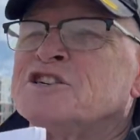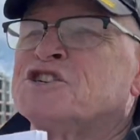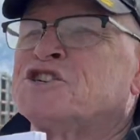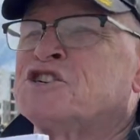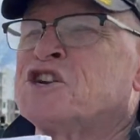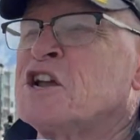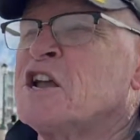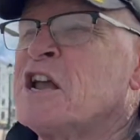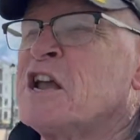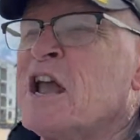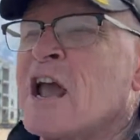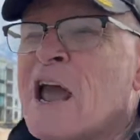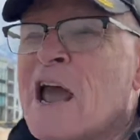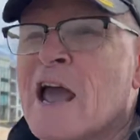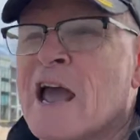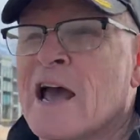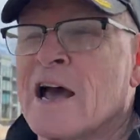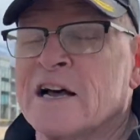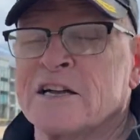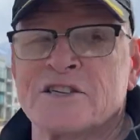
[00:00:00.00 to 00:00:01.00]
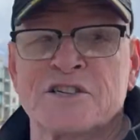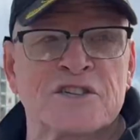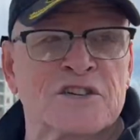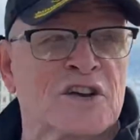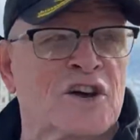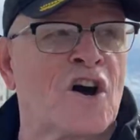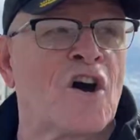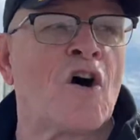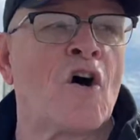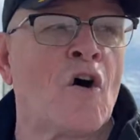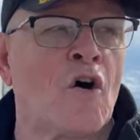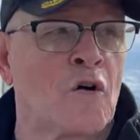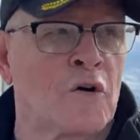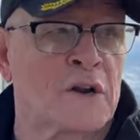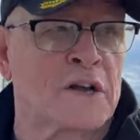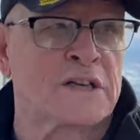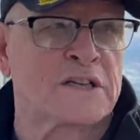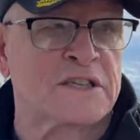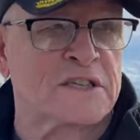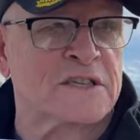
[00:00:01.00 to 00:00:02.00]
she has
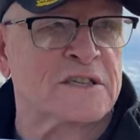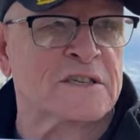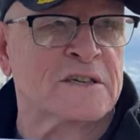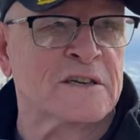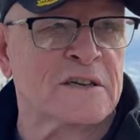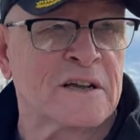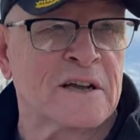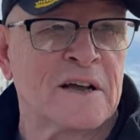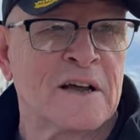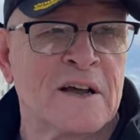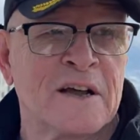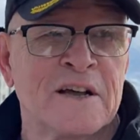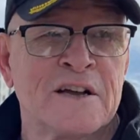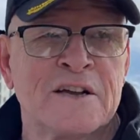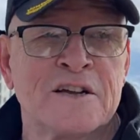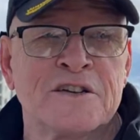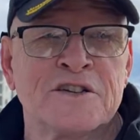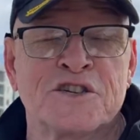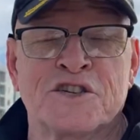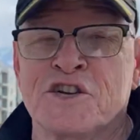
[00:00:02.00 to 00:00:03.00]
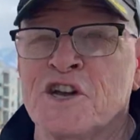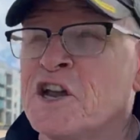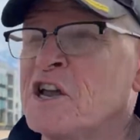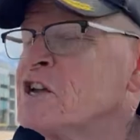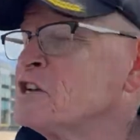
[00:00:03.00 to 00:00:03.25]
cojones. She